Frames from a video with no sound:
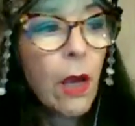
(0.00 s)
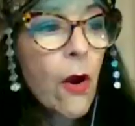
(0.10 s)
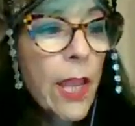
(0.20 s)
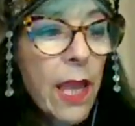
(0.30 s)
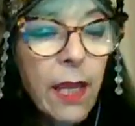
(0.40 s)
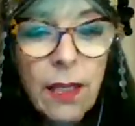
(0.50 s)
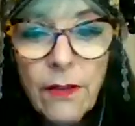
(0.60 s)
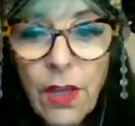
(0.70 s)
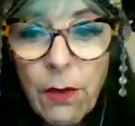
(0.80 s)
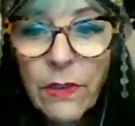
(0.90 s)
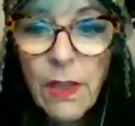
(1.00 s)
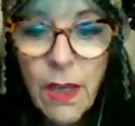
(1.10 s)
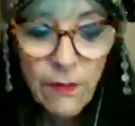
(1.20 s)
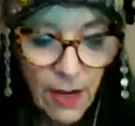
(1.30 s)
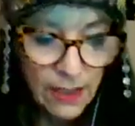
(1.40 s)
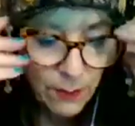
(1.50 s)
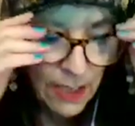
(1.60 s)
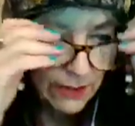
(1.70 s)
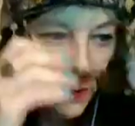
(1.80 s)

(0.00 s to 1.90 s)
Okay, that was a lot of aspects.